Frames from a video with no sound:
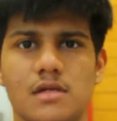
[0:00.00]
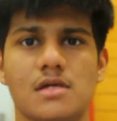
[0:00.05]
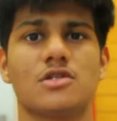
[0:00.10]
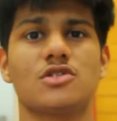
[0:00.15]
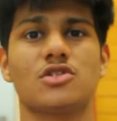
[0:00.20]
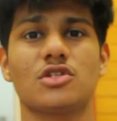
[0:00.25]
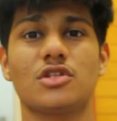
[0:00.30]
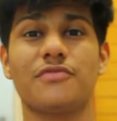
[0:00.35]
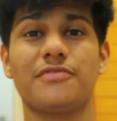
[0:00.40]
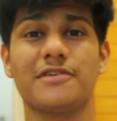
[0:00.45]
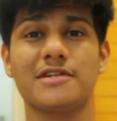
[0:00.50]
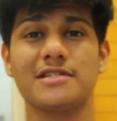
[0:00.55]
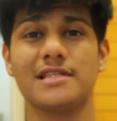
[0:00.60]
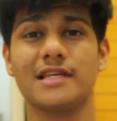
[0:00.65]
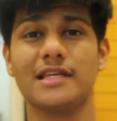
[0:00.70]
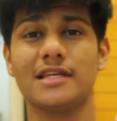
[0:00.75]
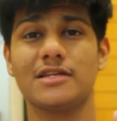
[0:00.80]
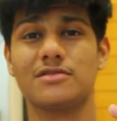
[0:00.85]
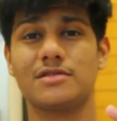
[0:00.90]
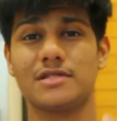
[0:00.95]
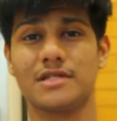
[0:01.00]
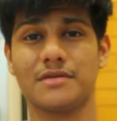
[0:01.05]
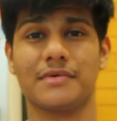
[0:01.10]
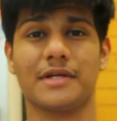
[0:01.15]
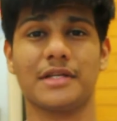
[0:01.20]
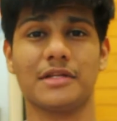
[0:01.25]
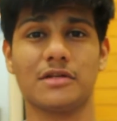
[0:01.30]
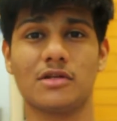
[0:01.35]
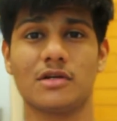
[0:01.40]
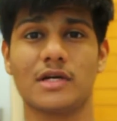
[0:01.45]
So the first thing you see
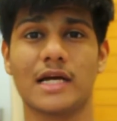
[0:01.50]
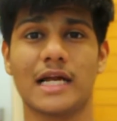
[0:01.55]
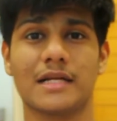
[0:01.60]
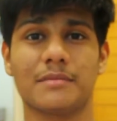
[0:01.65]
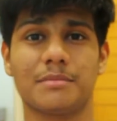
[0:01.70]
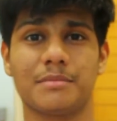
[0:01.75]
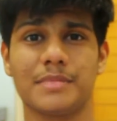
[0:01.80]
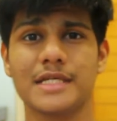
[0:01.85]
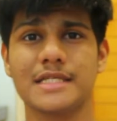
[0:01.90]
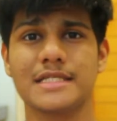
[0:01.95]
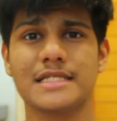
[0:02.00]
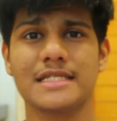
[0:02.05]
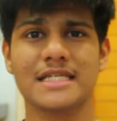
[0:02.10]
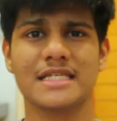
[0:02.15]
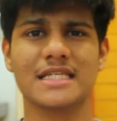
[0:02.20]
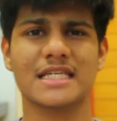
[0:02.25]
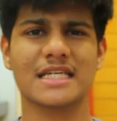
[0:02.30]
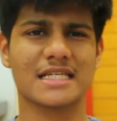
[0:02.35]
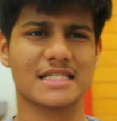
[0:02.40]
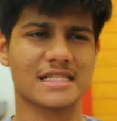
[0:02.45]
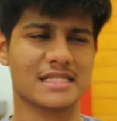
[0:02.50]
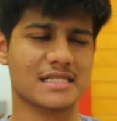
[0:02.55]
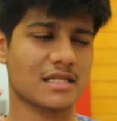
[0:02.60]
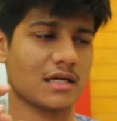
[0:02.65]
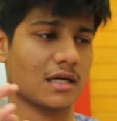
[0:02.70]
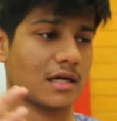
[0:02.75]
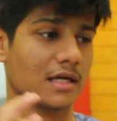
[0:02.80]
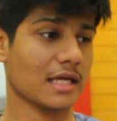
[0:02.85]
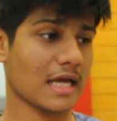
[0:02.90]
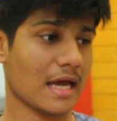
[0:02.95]
when you look at a PC is
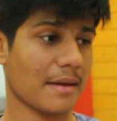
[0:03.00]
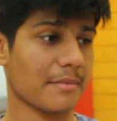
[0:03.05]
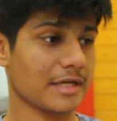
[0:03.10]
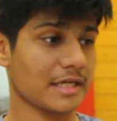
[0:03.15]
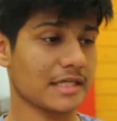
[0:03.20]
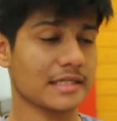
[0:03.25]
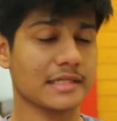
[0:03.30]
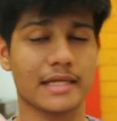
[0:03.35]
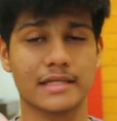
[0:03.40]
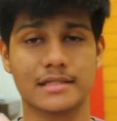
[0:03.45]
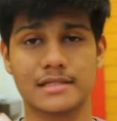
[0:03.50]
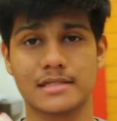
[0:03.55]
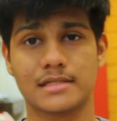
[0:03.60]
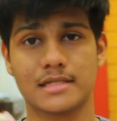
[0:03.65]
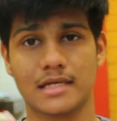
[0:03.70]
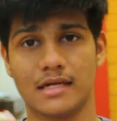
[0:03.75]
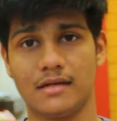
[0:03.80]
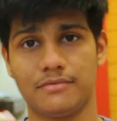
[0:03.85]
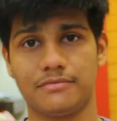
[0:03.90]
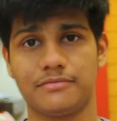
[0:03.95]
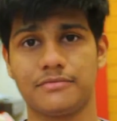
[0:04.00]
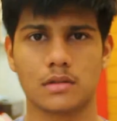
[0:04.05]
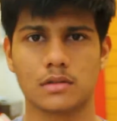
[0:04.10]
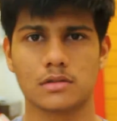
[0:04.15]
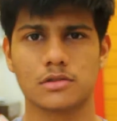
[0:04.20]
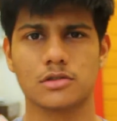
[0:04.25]
the cabinet itself.